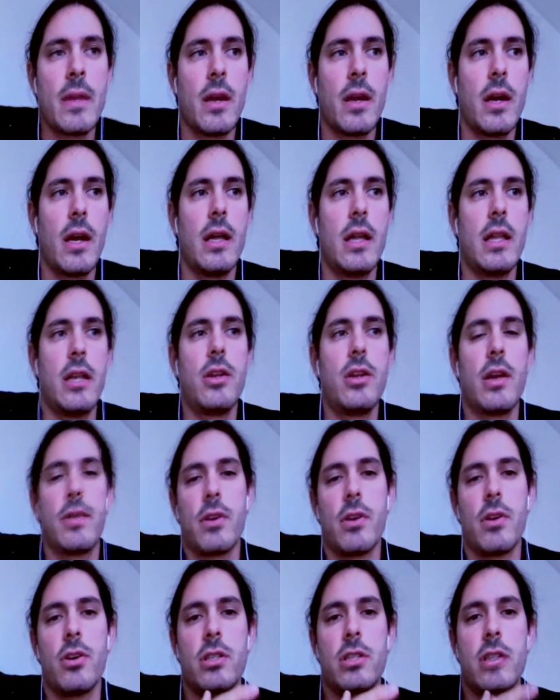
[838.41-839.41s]
Right? And then you have to
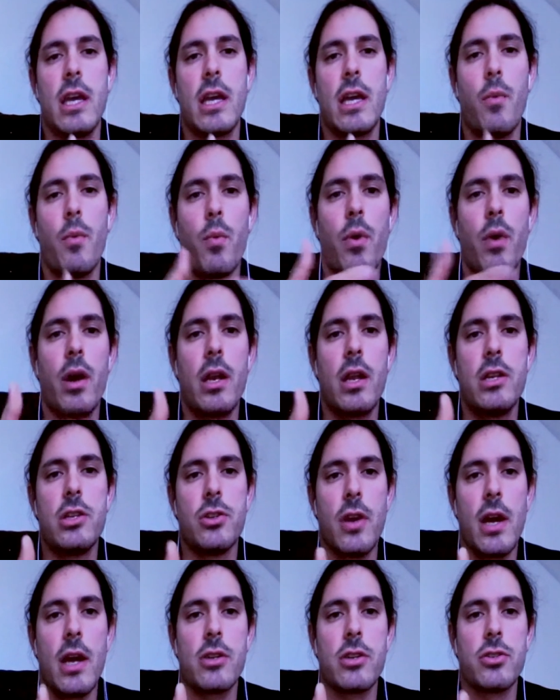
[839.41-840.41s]
understand what it is you're
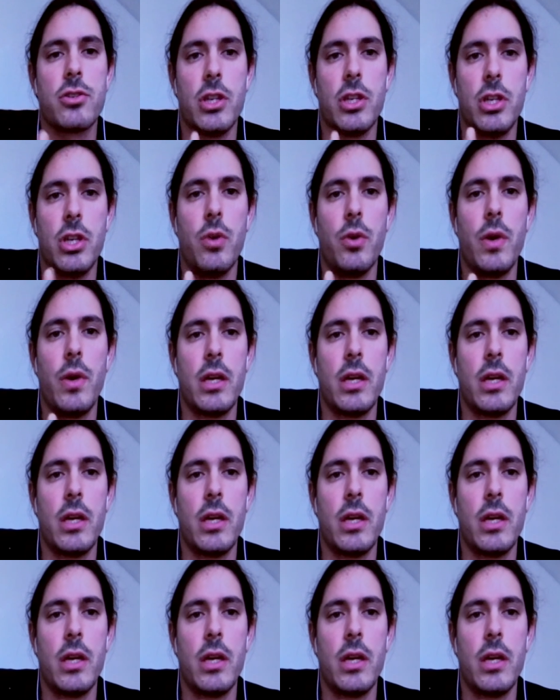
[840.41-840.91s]
actually doing.